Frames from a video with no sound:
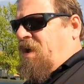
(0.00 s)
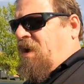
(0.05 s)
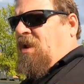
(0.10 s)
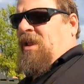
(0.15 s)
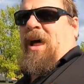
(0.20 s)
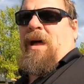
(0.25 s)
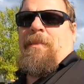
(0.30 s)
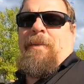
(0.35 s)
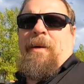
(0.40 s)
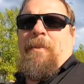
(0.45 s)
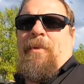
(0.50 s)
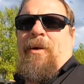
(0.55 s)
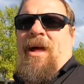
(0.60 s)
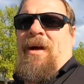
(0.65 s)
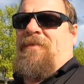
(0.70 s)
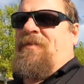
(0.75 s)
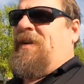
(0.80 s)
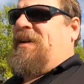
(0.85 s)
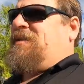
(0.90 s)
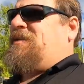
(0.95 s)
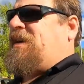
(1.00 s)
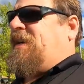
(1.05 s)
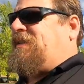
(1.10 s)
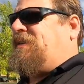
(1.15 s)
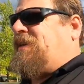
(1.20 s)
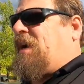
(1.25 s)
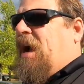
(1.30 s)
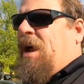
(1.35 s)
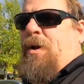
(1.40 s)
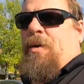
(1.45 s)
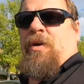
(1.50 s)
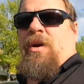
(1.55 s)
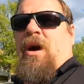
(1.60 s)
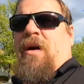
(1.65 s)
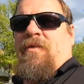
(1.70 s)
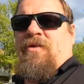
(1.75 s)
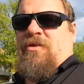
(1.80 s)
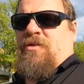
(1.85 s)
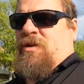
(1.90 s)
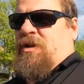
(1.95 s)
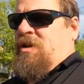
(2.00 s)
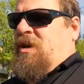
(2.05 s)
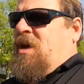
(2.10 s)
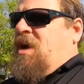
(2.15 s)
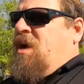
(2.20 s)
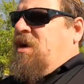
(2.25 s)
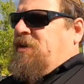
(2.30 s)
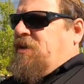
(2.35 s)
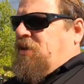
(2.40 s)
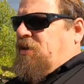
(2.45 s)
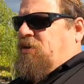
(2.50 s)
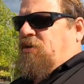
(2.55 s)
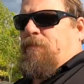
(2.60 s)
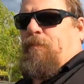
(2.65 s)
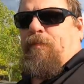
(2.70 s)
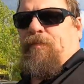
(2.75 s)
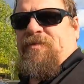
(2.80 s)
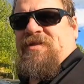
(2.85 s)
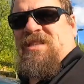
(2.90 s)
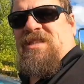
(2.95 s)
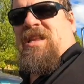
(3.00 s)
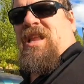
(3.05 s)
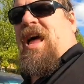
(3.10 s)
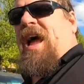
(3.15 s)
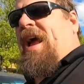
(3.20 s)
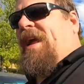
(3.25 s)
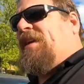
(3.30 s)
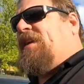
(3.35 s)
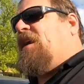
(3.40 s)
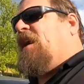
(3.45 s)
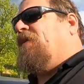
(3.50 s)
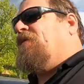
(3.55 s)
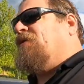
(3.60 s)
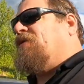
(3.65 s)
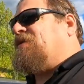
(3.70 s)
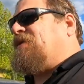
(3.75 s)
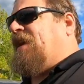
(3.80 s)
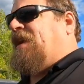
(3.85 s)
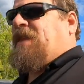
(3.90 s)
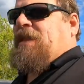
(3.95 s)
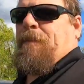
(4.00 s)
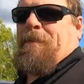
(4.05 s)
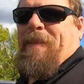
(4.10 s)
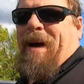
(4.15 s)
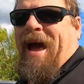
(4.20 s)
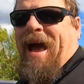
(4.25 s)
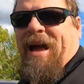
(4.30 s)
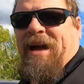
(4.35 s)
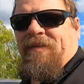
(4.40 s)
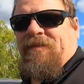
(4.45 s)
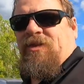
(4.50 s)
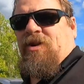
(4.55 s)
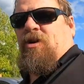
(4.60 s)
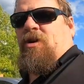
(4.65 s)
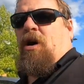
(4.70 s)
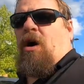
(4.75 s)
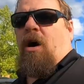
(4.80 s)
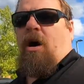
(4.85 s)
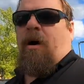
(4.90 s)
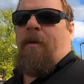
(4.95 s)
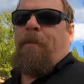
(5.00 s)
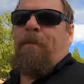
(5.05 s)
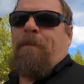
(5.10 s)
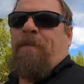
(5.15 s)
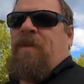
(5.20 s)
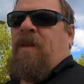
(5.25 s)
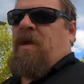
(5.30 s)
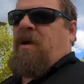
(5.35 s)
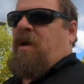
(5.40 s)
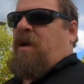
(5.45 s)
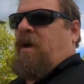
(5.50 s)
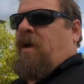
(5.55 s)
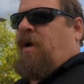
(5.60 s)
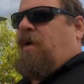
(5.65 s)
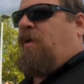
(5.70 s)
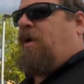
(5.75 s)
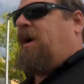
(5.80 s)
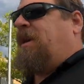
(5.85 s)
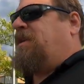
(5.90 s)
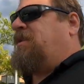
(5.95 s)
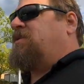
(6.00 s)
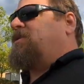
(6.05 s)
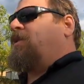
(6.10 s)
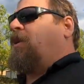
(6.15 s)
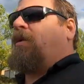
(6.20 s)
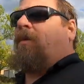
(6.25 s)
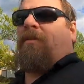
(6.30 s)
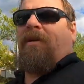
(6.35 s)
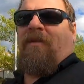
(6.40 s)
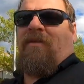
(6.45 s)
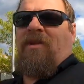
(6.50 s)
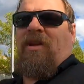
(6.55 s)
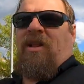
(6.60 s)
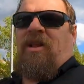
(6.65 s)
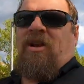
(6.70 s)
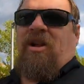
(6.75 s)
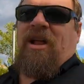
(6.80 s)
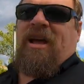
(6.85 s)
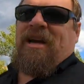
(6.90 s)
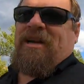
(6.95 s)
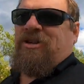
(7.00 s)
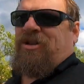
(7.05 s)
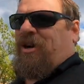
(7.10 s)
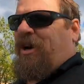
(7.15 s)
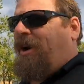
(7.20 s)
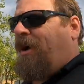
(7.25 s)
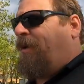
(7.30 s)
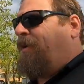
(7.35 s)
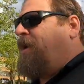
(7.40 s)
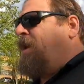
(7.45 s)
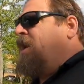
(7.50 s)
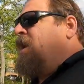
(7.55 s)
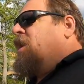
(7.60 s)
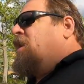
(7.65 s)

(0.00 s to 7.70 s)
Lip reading: A lot of people have things like tonneau covers, the little slide covers in the back of their car, right? So I'm giving you a little extra here.